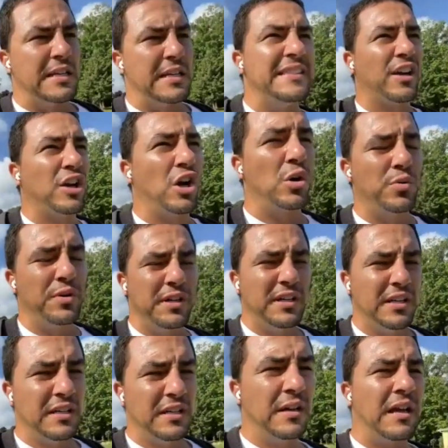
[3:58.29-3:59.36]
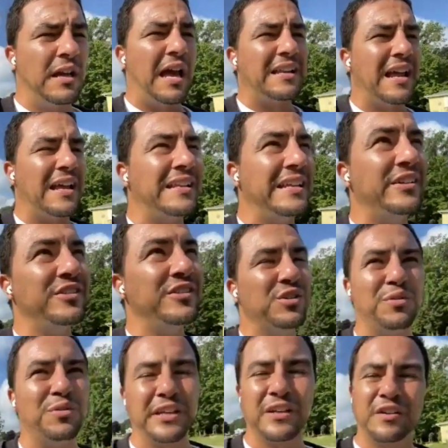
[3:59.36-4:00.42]
In that code, and here's
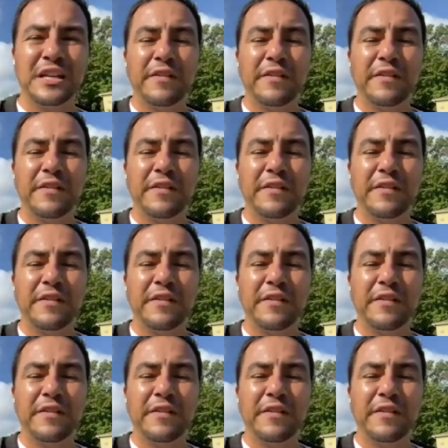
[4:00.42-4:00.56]
the cool thing,